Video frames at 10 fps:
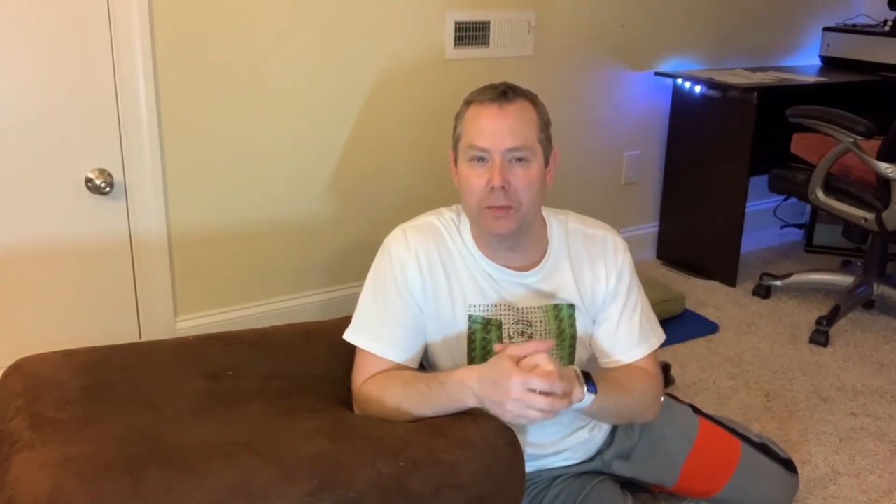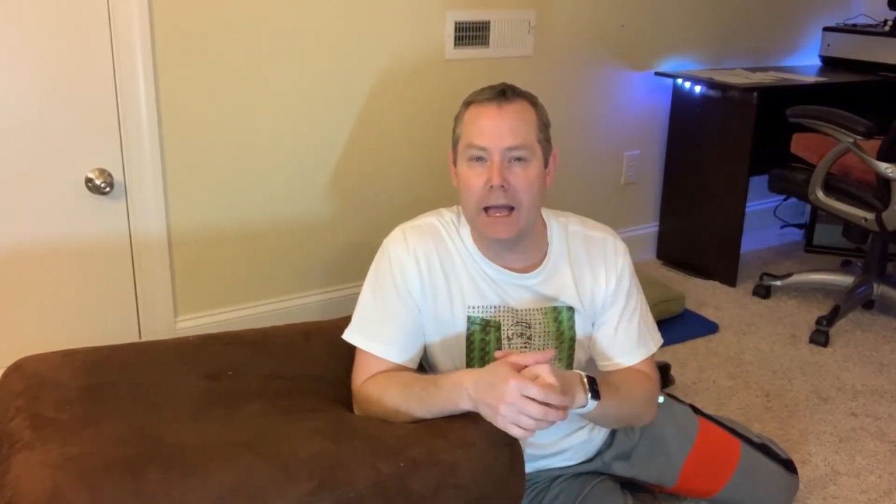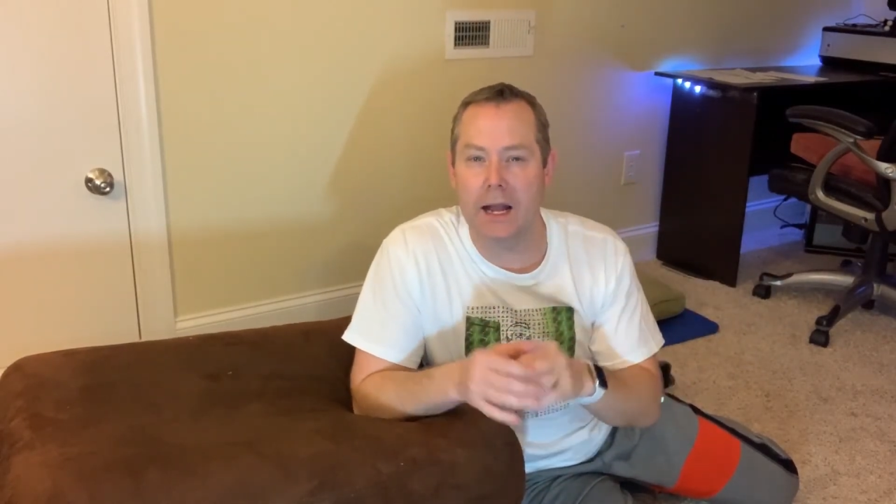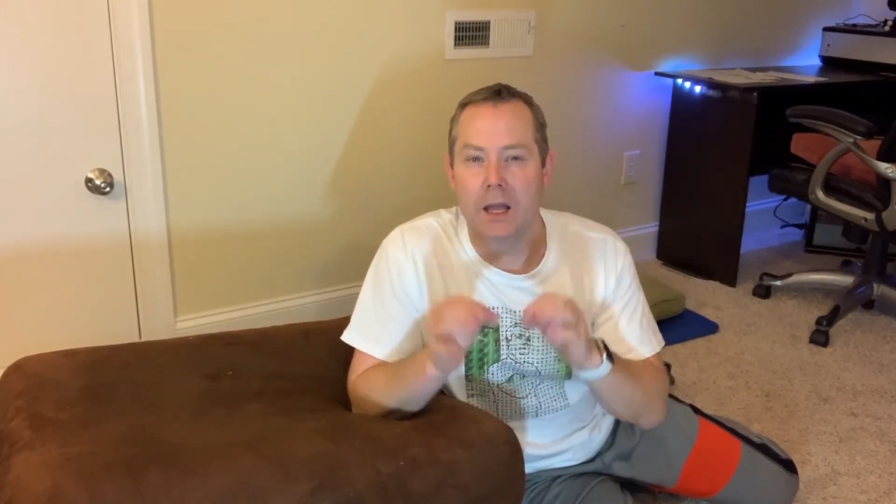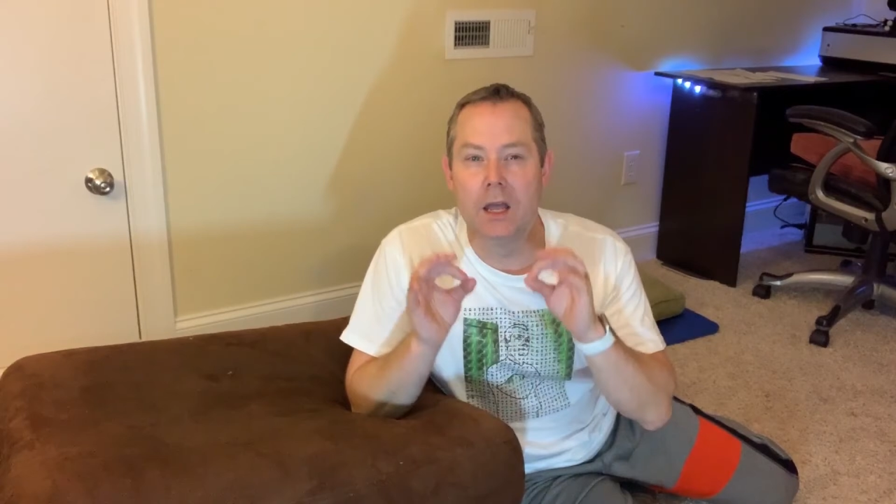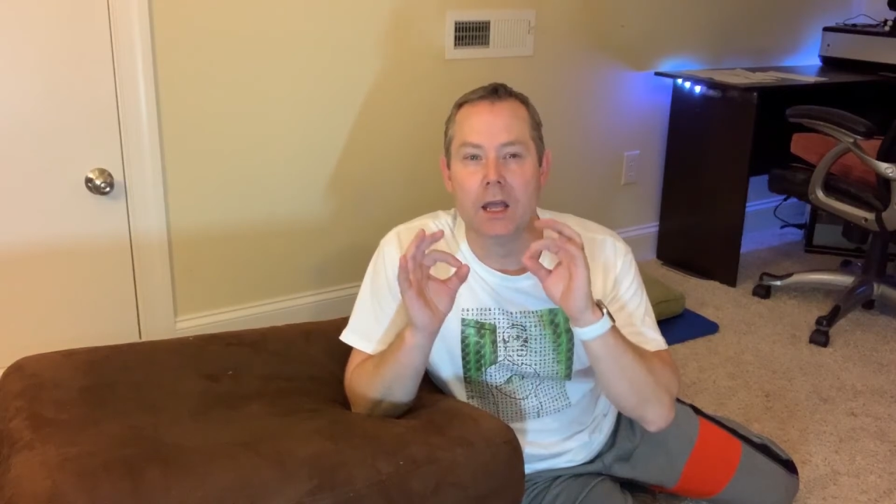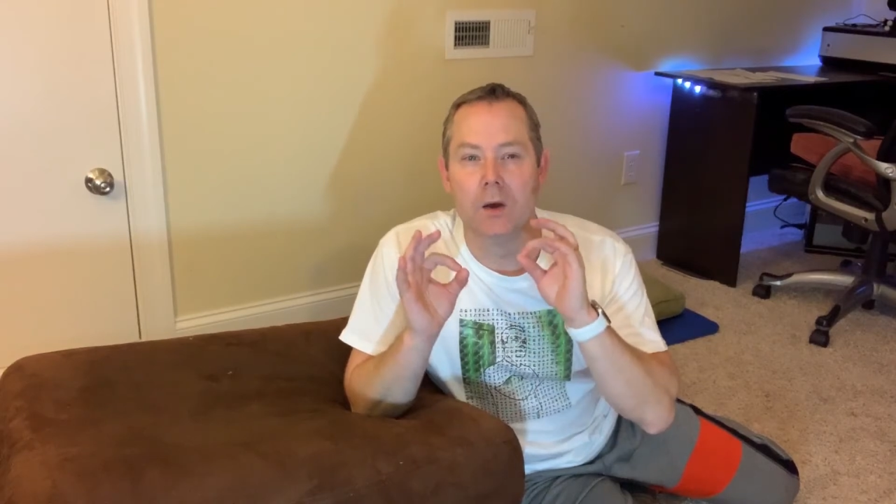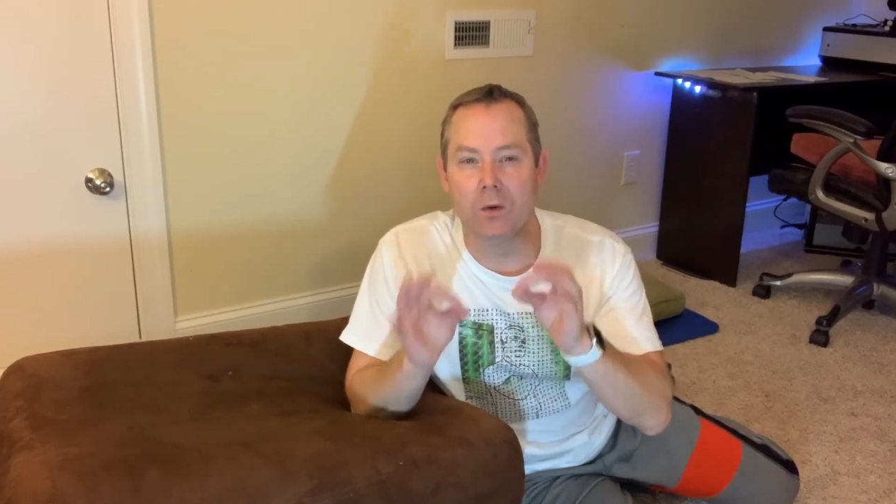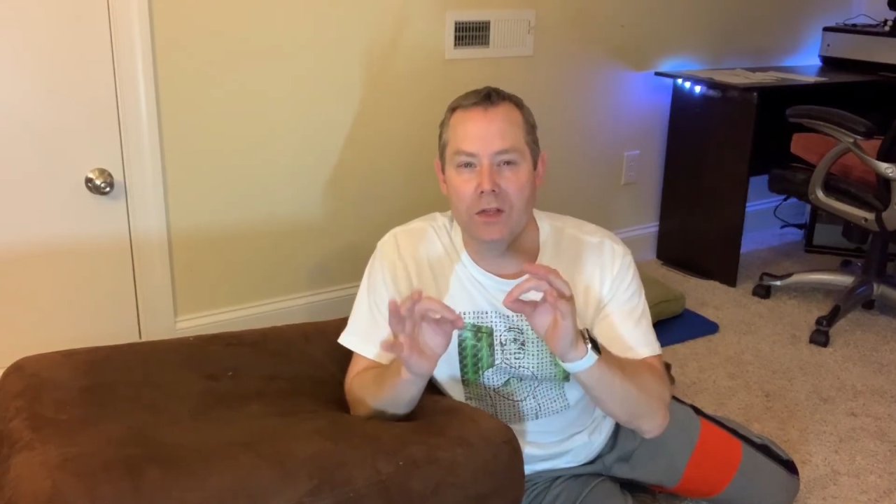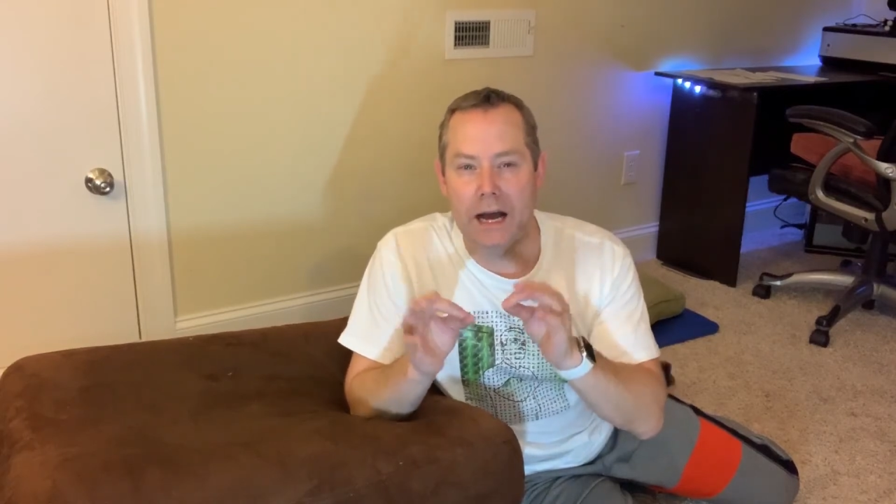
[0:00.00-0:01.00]
back
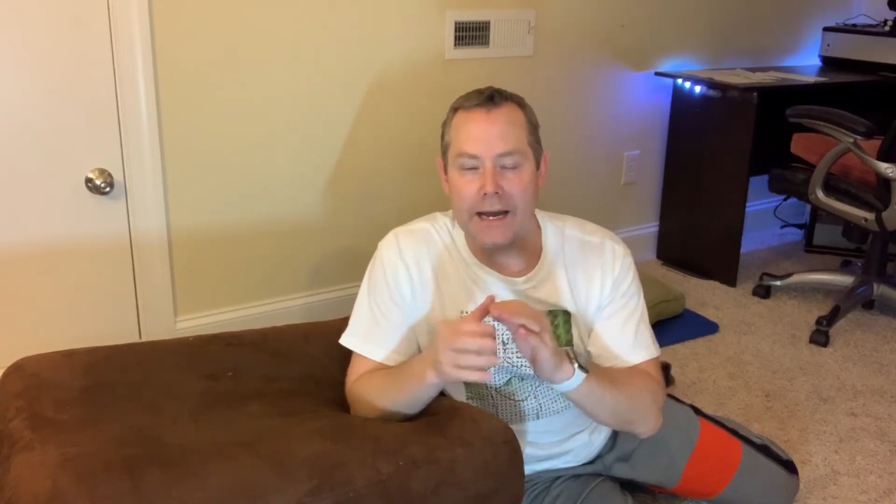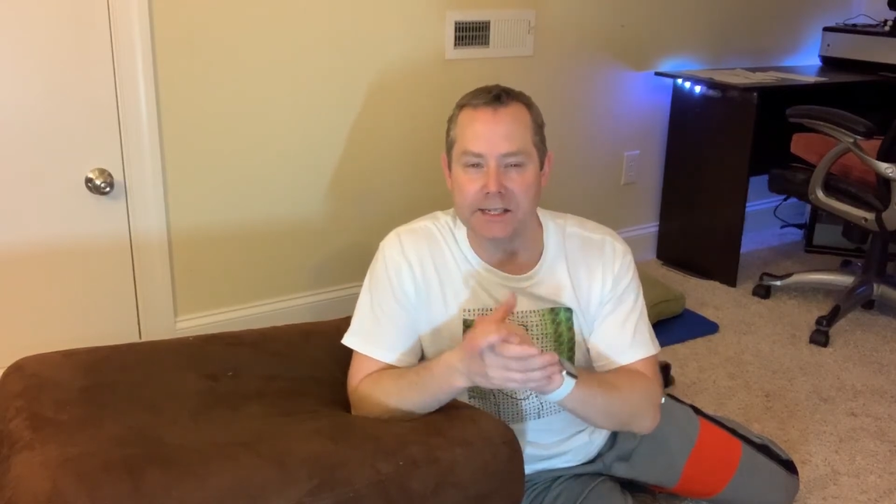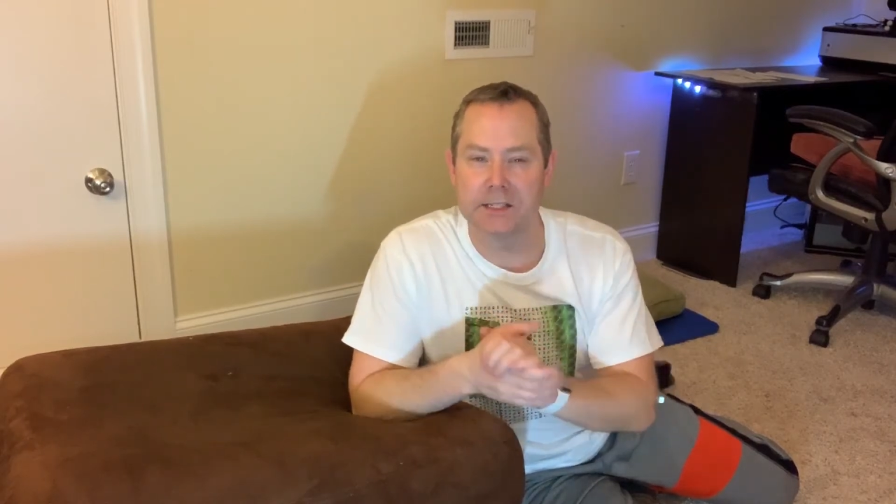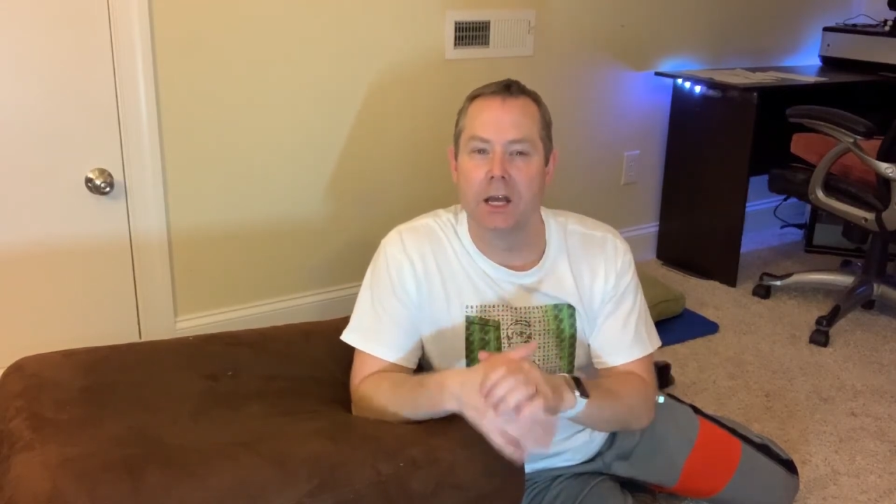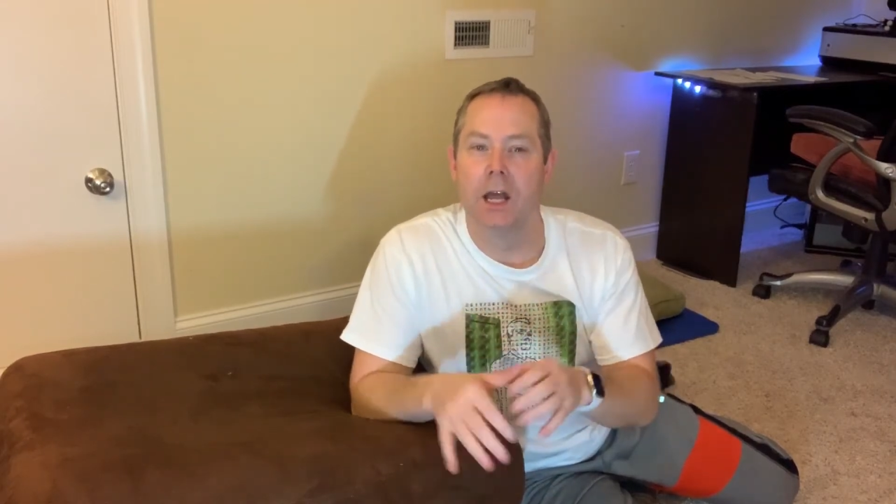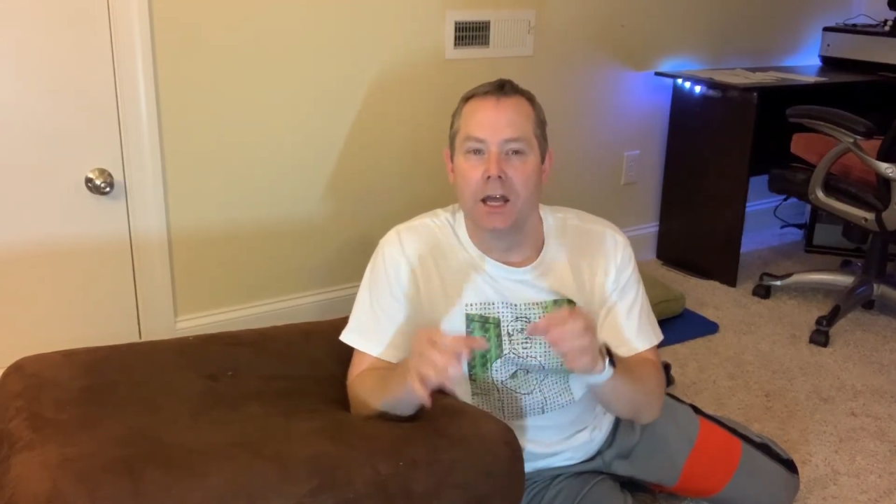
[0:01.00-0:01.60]
with ice.